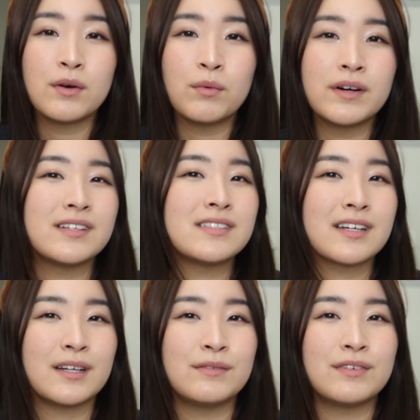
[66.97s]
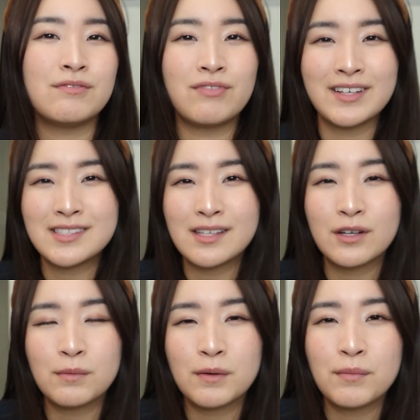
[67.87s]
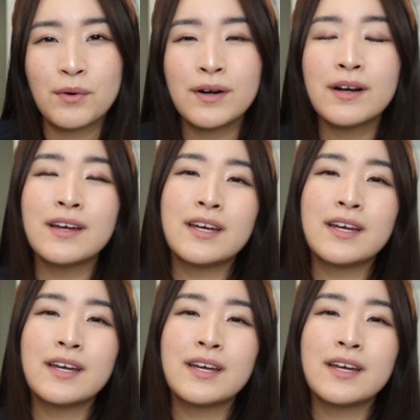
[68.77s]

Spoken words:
wanted to kind of invest a little bit more,